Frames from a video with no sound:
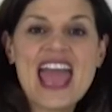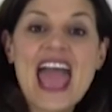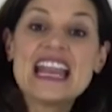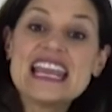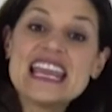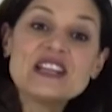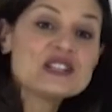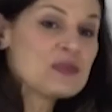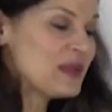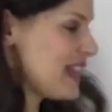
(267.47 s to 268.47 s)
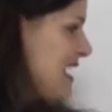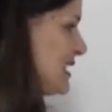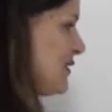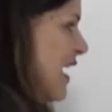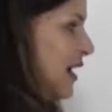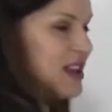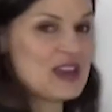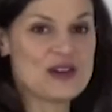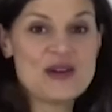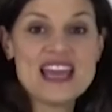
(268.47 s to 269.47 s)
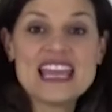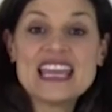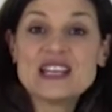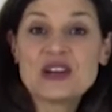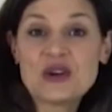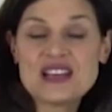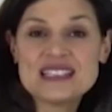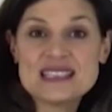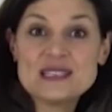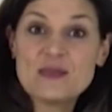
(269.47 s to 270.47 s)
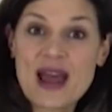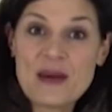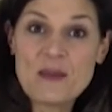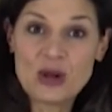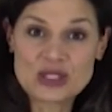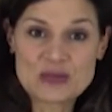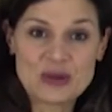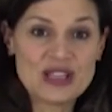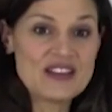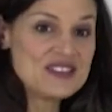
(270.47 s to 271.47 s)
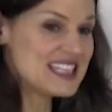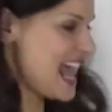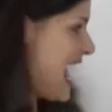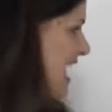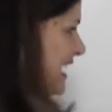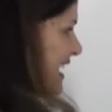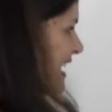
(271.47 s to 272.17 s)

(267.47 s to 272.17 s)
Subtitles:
And each place value increases by a multiple of 10.